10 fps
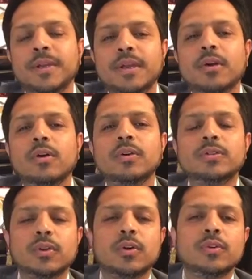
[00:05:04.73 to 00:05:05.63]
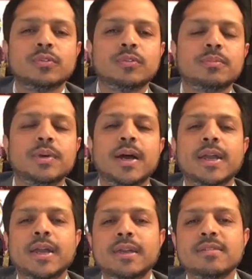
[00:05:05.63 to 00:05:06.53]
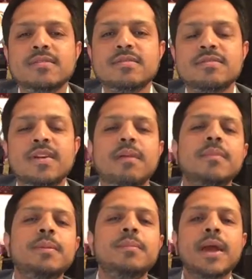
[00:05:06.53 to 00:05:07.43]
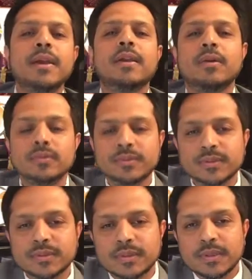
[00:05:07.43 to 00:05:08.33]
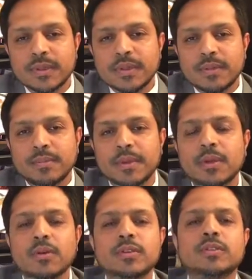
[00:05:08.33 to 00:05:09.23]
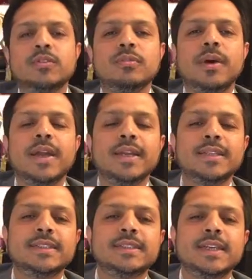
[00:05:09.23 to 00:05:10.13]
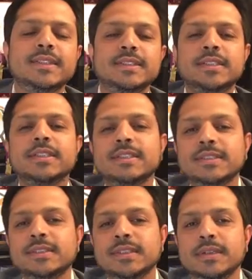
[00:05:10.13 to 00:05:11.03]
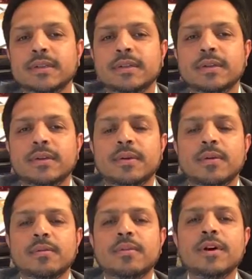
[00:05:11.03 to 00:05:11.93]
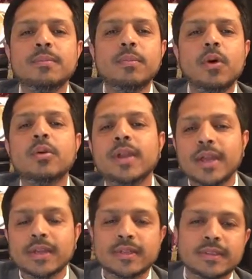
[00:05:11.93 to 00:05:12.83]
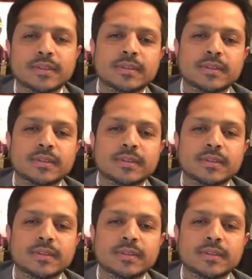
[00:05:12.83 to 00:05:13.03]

because of my family background, because of my ancestors were born here,